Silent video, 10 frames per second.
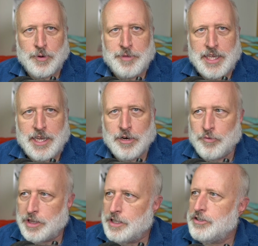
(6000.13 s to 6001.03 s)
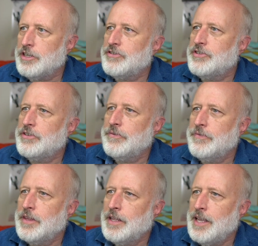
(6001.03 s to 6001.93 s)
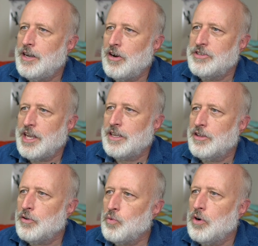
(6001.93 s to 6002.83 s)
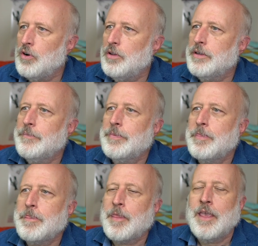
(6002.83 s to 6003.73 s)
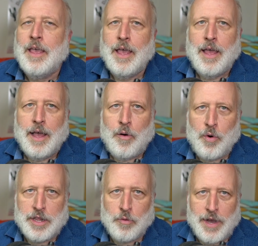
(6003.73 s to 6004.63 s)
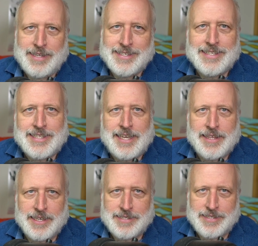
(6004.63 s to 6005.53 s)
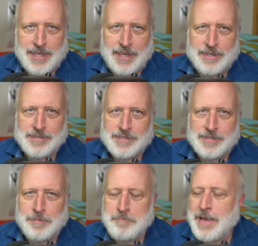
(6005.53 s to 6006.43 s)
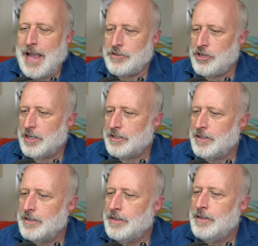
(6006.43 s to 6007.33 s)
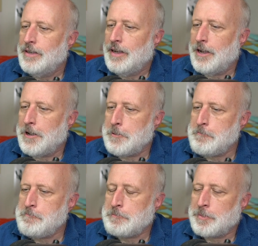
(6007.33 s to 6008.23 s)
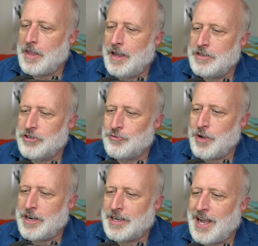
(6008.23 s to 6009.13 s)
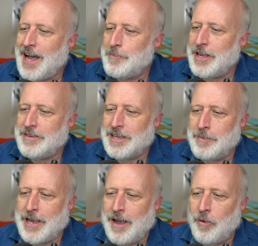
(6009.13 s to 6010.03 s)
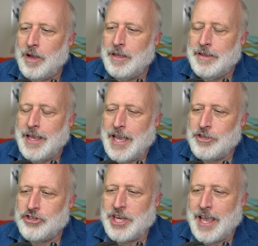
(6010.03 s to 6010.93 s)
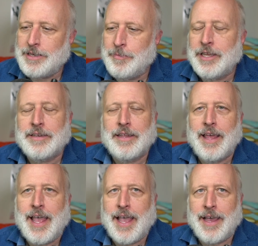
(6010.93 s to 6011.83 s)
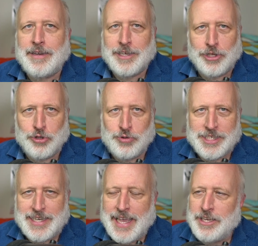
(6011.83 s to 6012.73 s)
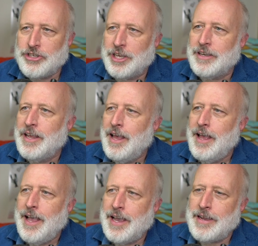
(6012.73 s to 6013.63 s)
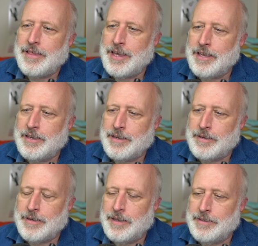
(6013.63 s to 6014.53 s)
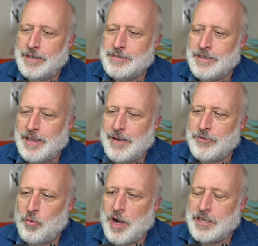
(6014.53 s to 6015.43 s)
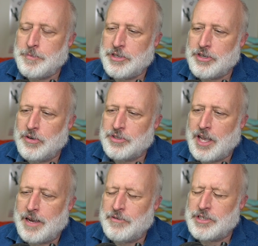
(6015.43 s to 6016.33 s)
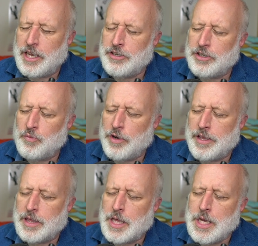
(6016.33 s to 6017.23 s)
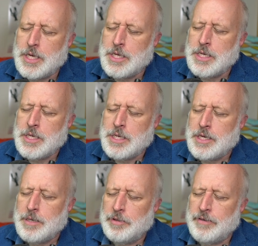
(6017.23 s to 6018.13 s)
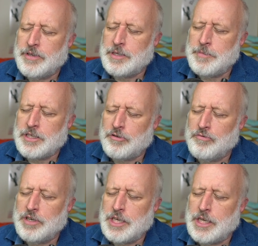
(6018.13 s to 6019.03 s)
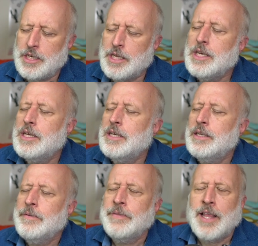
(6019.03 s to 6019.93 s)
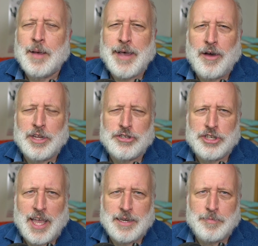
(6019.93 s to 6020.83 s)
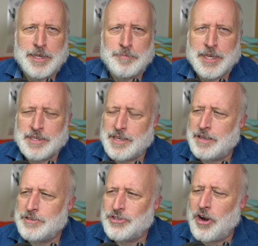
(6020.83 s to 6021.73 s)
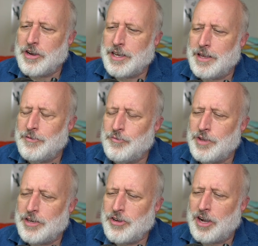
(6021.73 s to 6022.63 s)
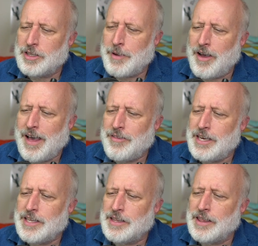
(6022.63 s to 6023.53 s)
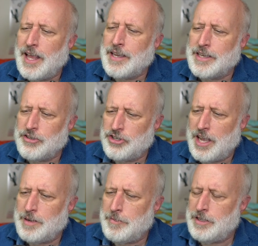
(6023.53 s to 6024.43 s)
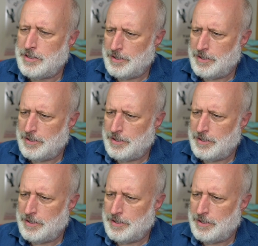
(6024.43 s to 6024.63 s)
the irreligious in our secular world. One of the ways to see this is magic. Um, I just read a comment about enchantment and elucidation, and I think I still have to watch Peugeot's conversation with, I believe it's Miss Green, about enchantment, because I started it and they talked about how they didn't like enchantment.